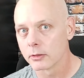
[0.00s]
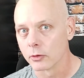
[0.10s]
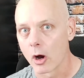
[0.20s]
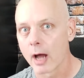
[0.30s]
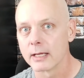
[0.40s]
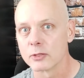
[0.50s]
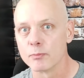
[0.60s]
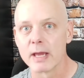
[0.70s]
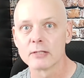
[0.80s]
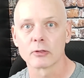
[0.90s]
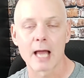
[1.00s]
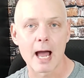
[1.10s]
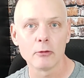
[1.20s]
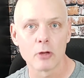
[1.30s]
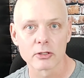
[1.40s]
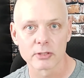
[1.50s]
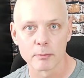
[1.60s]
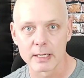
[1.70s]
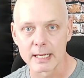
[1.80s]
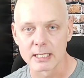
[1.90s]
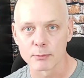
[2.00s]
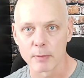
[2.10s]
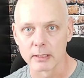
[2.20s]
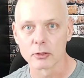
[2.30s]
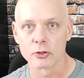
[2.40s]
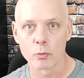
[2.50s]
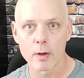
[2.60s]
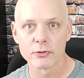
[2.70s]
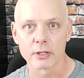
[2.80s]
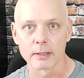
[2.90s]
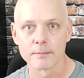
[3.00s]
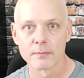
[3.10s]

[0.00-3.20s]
audience based on how long somebody is spending on your website.